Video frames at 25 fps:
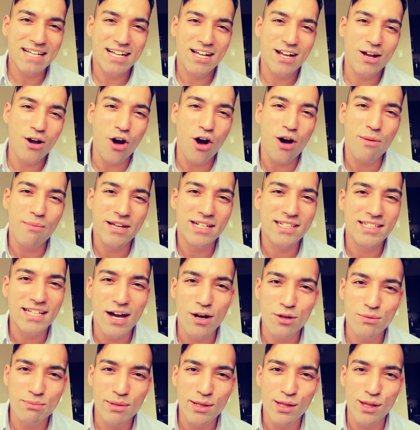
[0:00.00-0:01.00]
comment
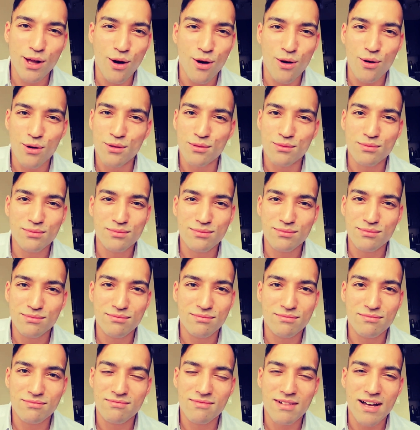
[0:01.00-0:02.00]
down below
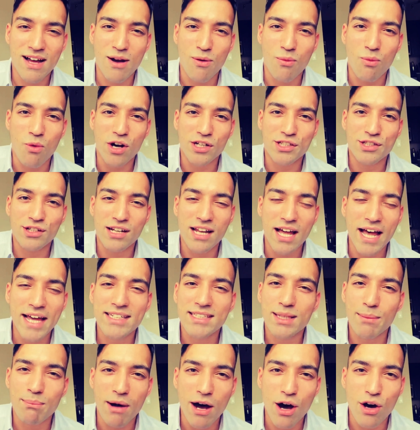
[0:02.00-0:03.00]
what you
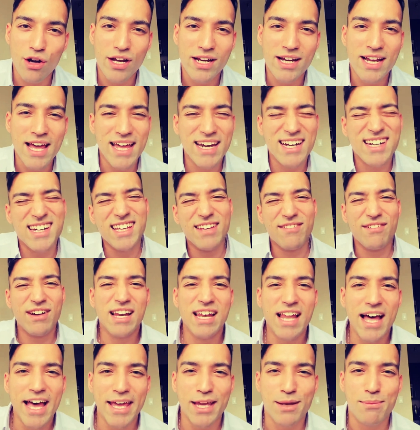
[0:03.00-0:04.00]
liked about it, and leave a
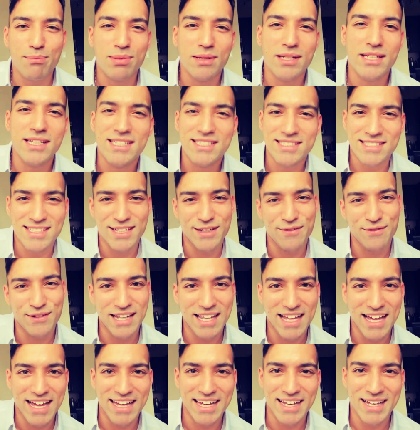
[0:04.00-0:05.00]
like. Please leave a
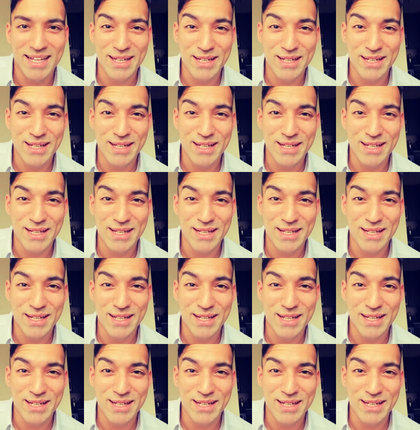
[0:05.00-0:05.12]
like.